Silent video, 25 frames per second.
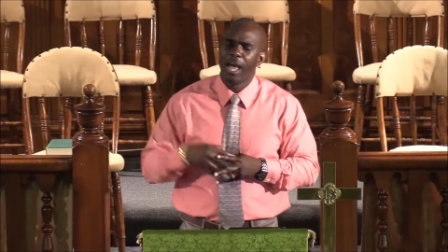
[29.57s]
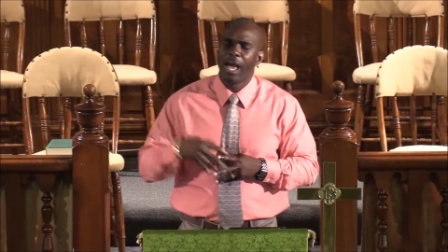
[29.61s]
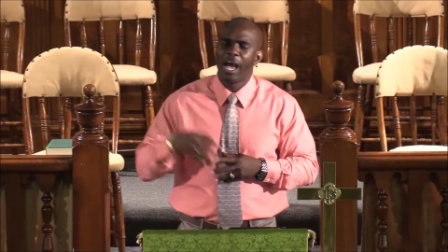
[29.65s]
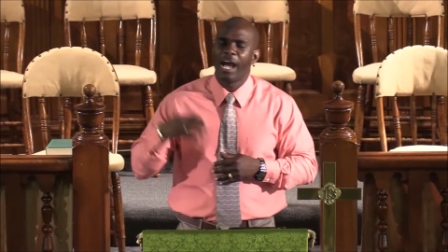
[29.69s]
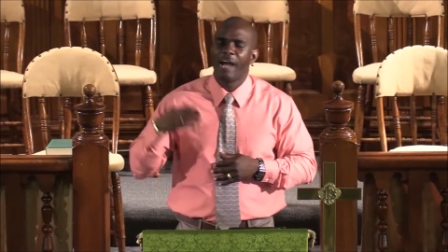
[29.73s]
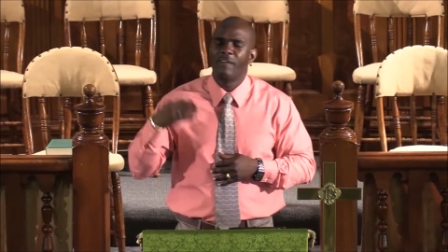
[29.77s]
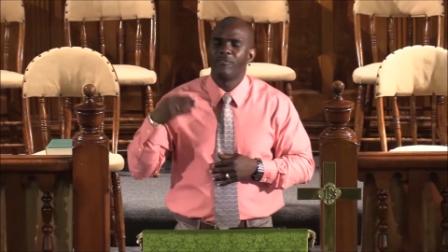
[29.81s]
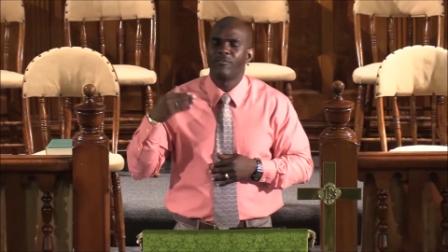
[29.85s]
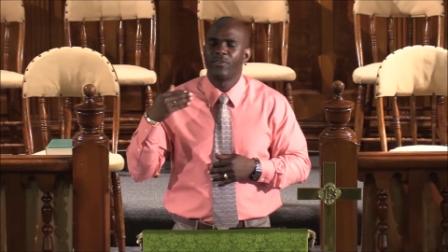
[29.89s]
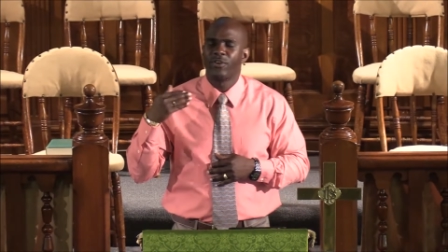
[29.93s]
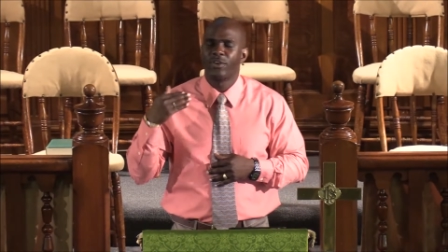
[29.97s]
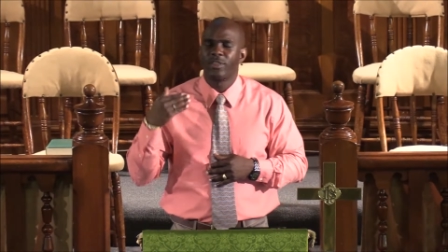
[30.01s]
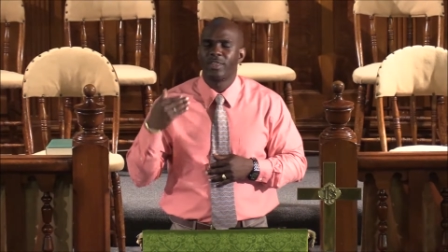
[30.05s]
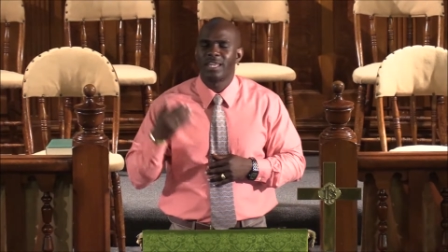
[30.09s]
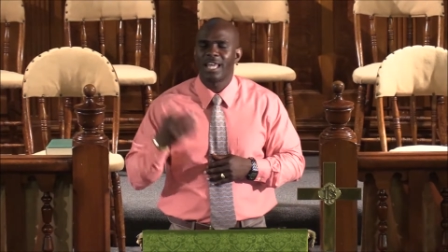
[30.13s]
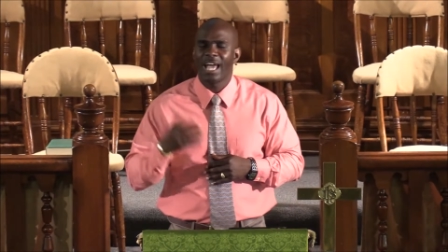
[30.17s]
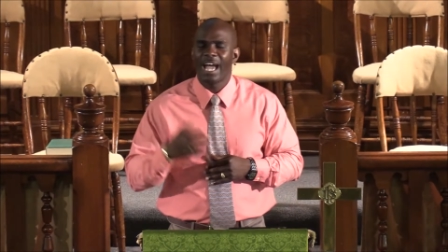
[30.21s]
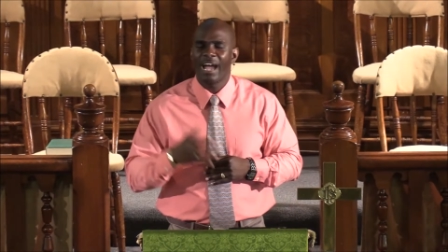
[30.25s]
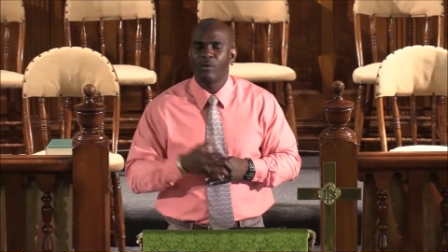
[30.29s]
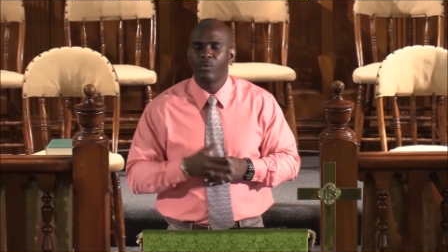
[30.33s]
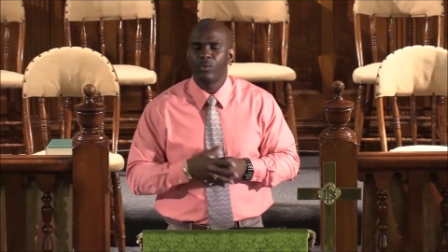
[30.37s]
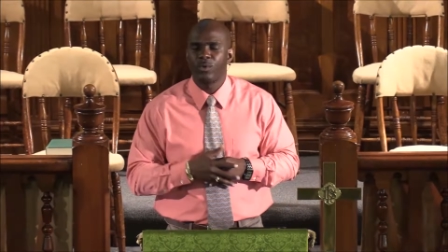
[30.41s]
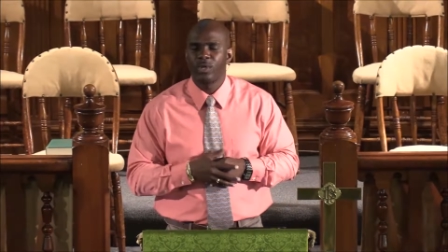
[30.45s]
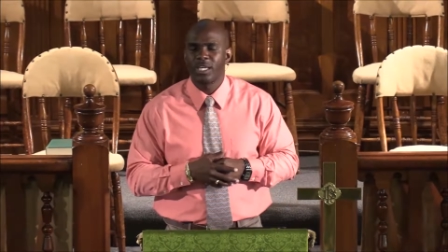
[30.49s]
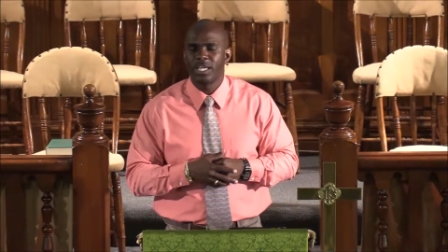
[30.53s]
And for
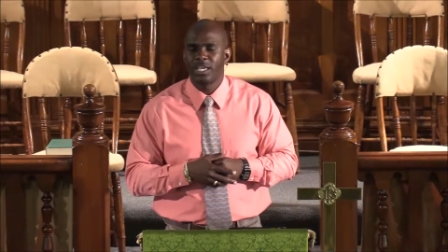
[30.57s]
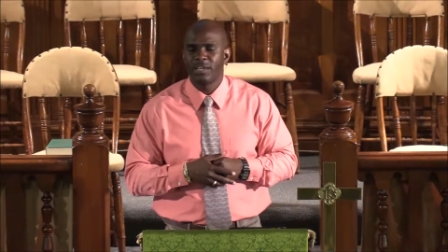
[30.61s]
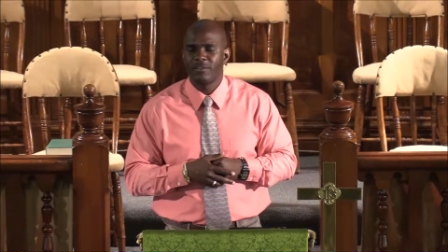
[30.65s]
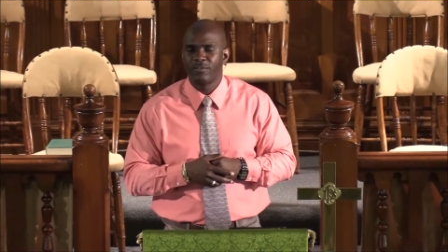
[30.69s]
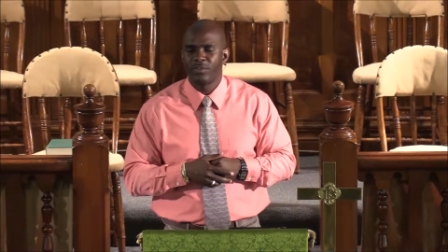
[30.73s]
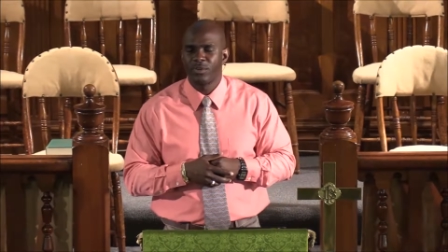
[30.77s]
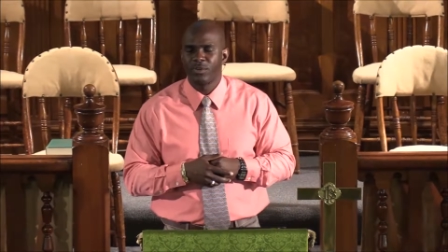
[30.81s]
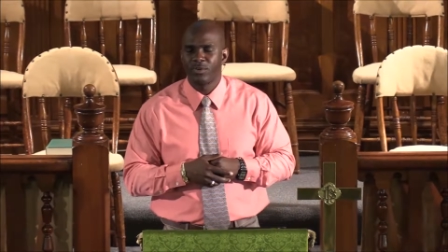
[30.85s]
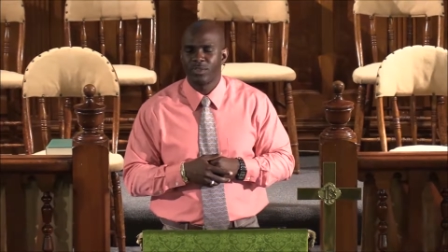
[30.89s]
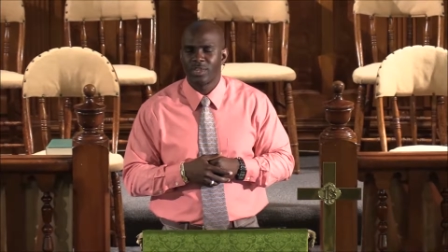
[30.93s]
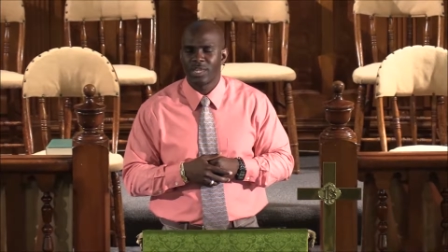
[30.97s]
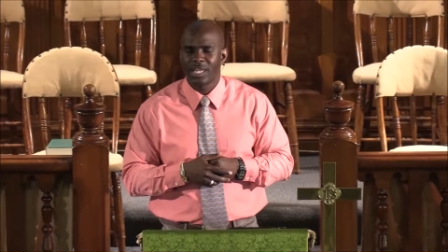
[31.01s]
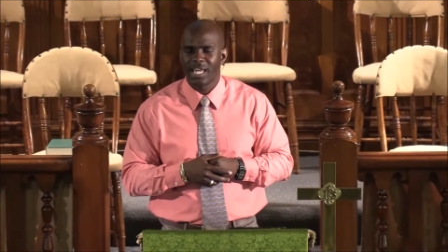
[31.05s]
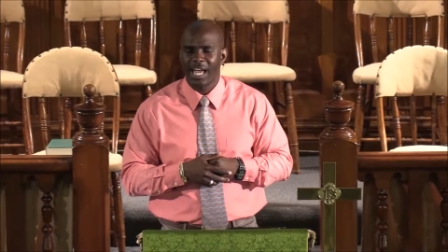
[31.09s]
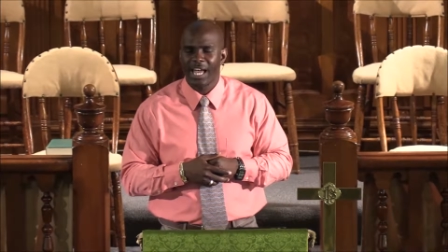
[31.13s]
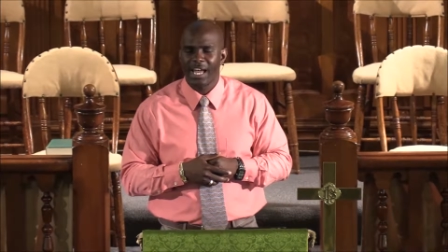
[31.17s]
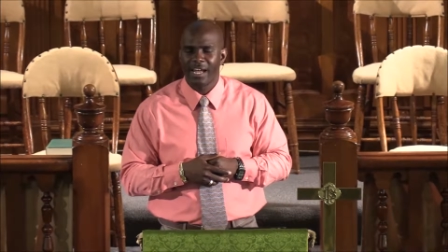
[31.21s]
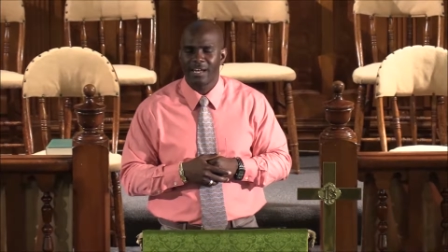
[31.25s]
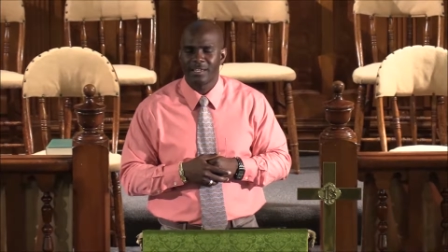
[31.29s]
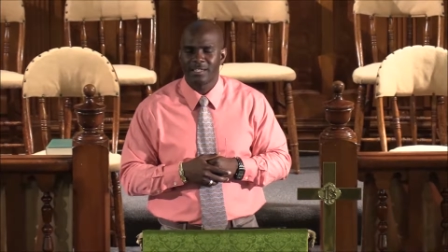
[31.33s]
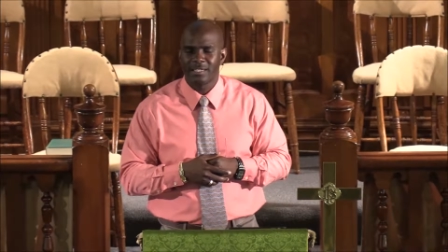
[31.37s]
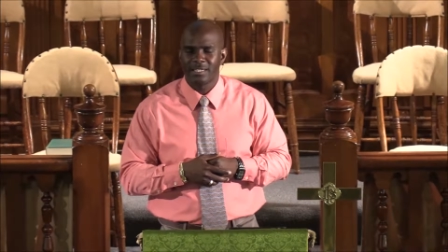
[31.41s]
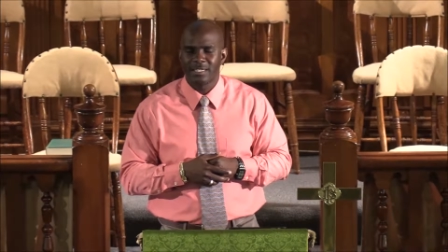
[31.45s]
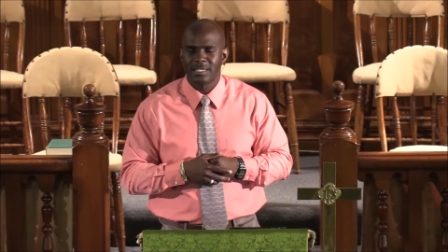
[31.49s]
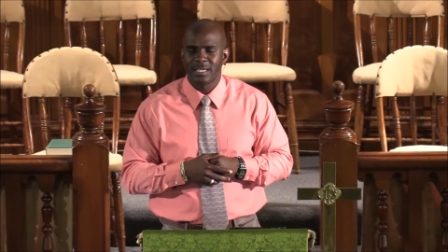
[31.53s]
that we give you
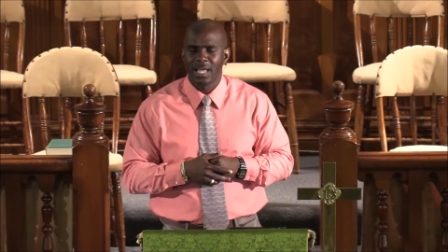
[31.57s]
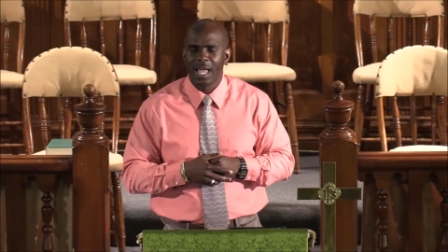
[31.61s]
thanks.